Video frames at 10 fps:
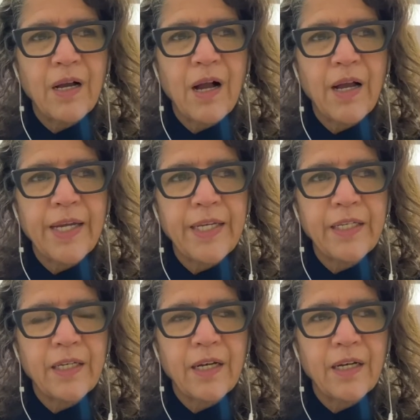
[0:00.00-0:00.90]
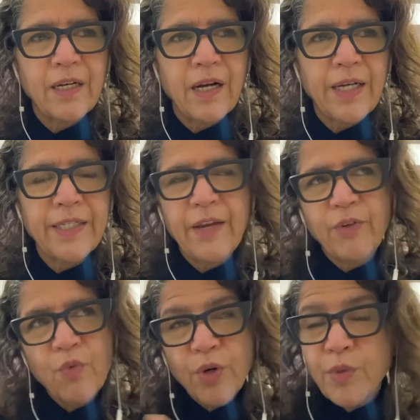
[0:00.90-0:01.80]
I I'd
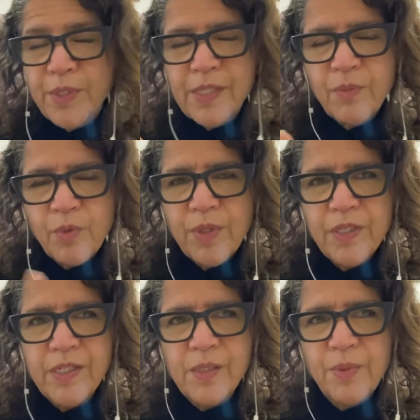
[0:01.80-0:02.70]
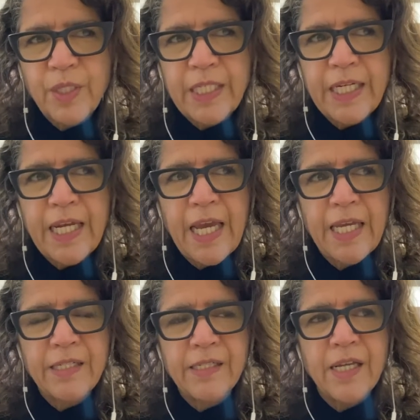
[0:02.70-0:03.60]
never worked with someone with a disability,
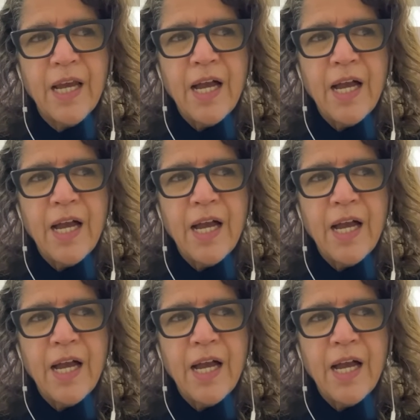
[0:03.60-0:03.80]
and